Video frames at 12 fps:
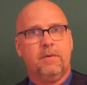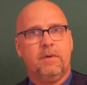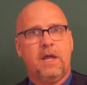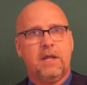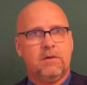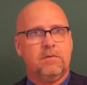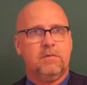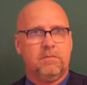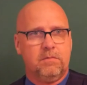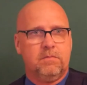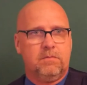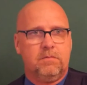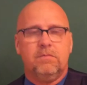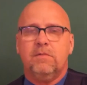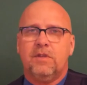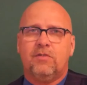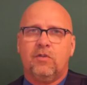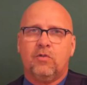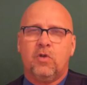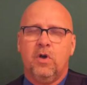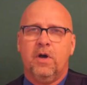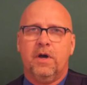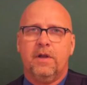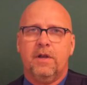And this is good.